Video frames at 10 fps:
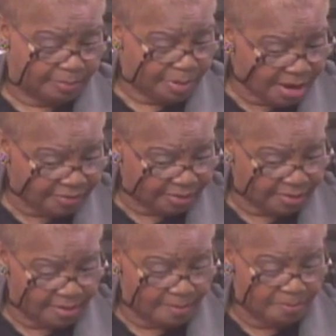the butter,
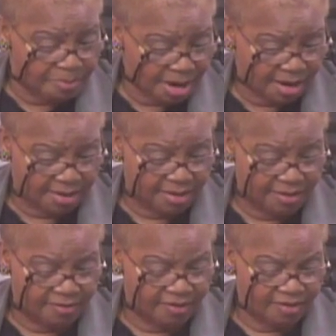but
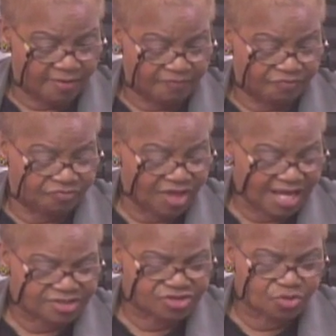
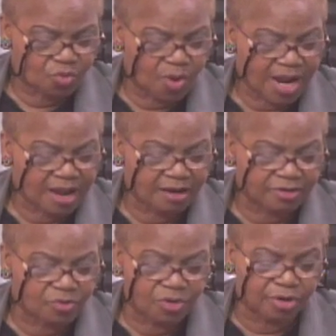that's the way
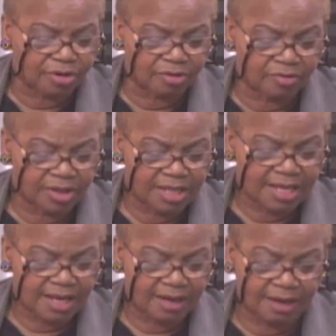of the world.
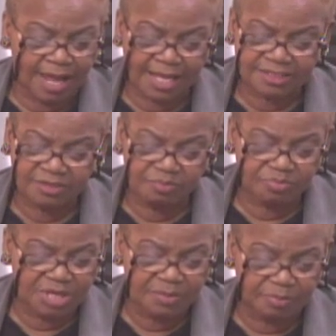Lots
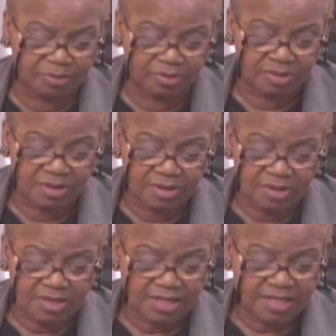of people
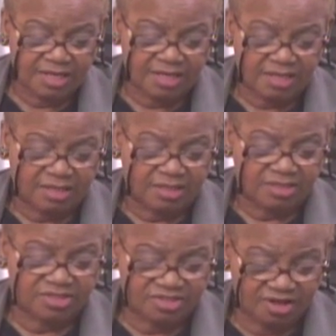
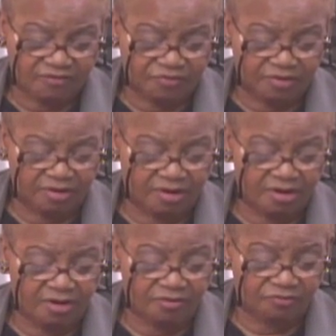suffer
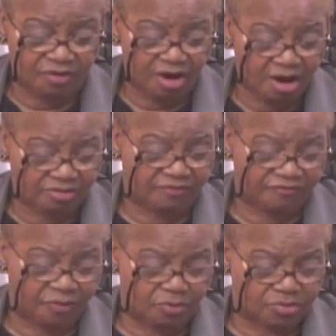for other
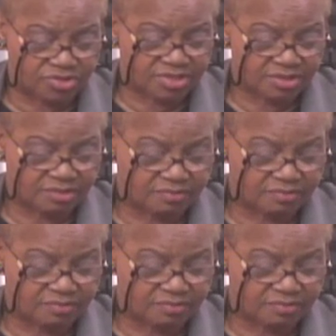folks.